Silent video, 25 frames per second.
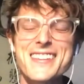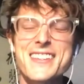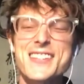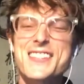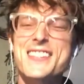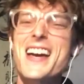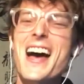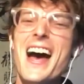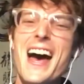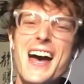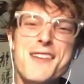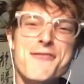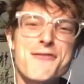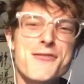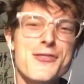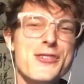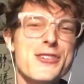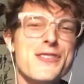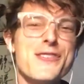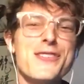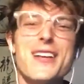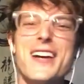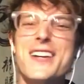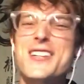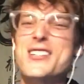The Thai food,
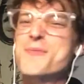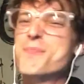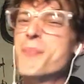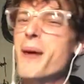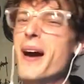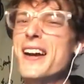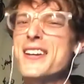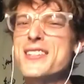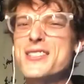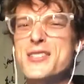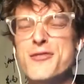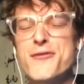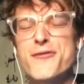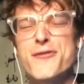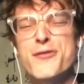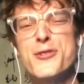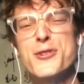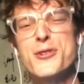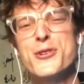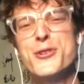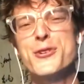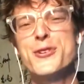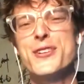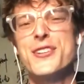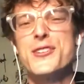if you like spicy
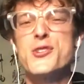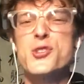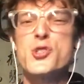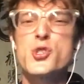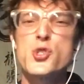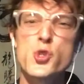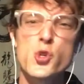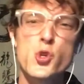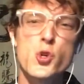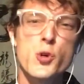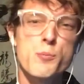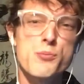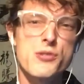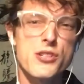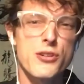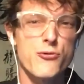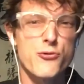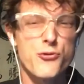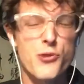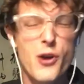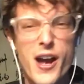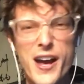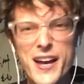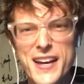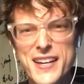food and soups and
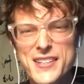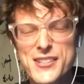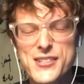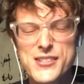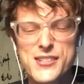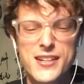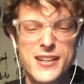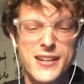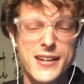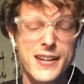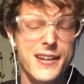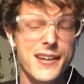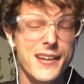rice,